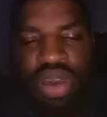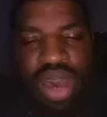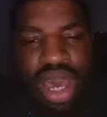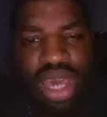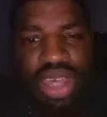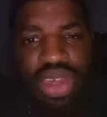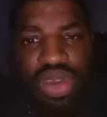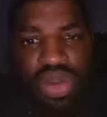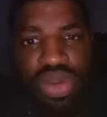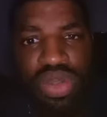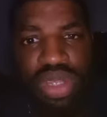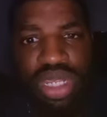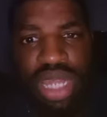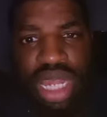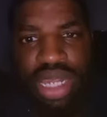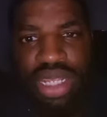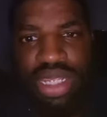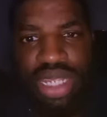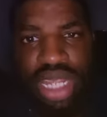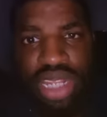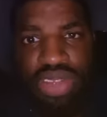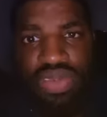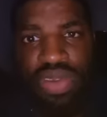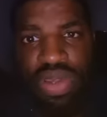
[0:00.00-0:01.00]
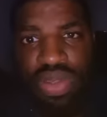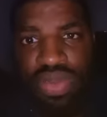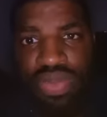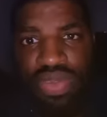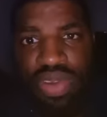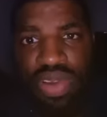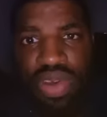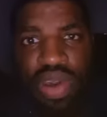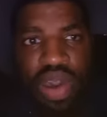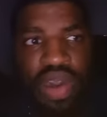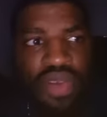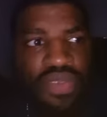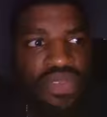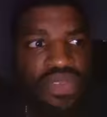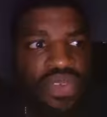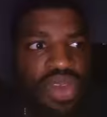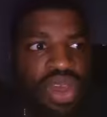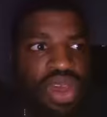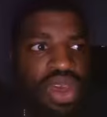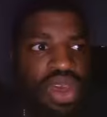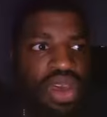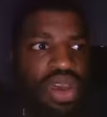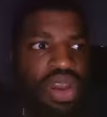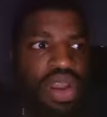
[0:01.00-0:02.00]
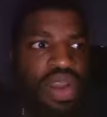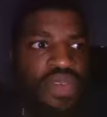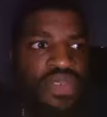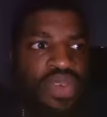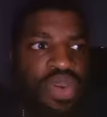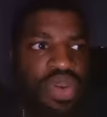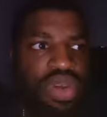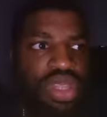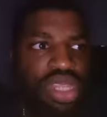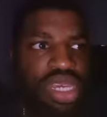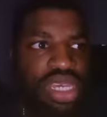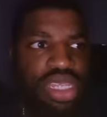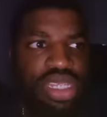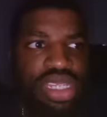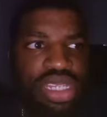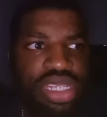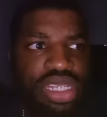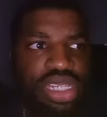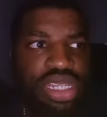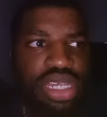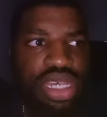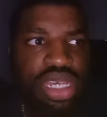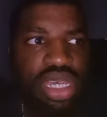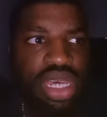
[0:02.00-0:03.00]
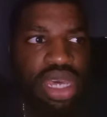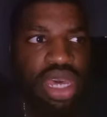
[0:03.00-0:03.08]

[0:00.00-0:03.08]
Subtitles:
who's at the center of all this